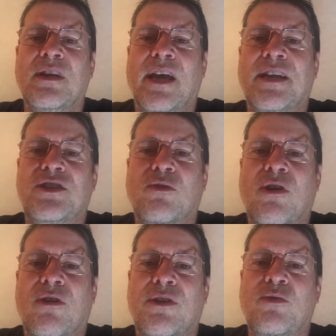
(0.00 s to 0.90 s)
NHL
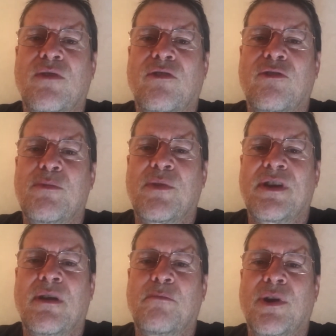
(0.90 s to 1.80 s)
card. I do have a free play
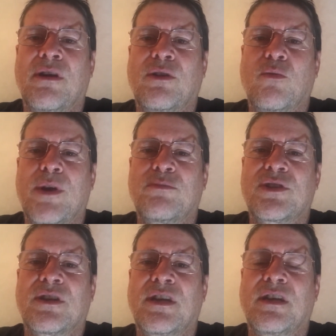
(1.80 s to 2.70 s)
up on the
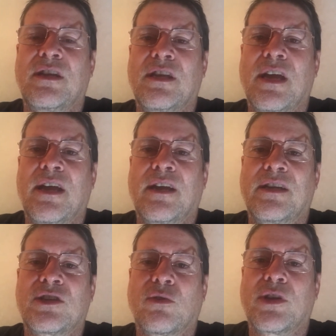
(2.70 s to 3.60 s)
website in the
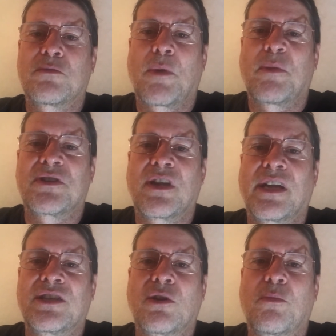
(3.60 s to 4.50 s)
NHL. That's my best
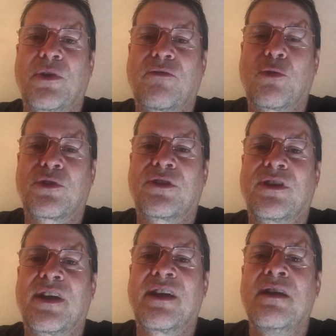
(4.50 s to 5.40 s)
NHL play for
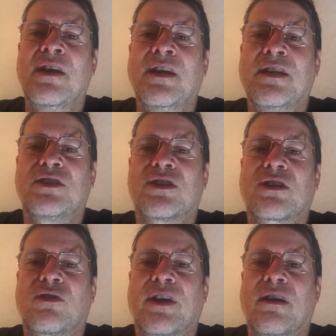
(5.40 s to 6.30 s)
today. Just
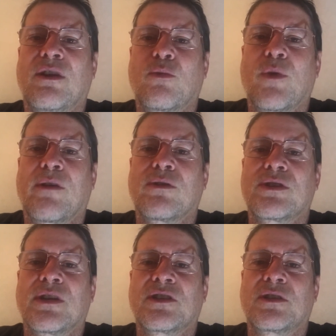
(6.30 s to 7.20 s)
click on the record
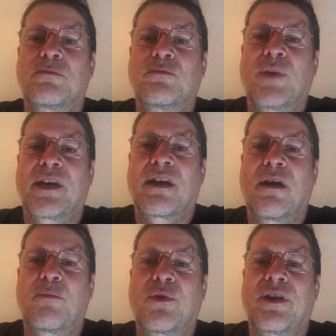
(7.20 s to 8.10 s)
section, my
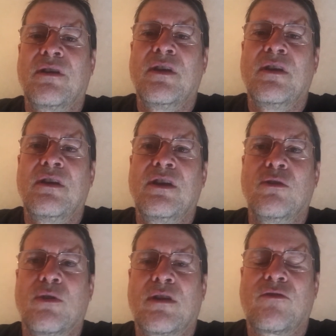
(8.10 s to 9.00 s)
comp play,
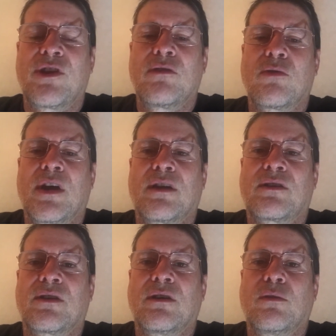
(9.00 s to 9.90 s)
here on the video got
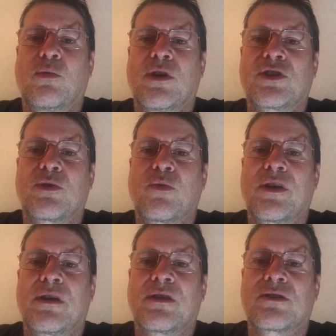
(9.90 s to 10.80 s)
uh, washed
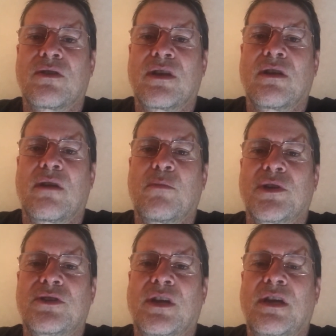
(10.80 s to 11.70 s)
away yesterday like a
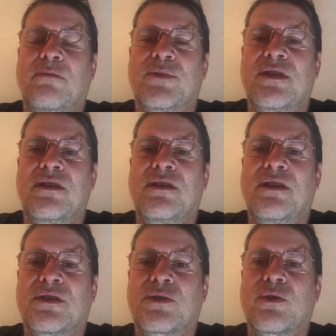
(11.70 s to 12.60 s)
bunch of games did
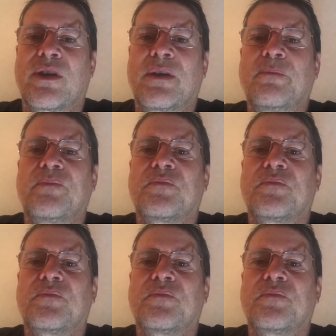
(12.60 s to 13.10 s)
yesterday.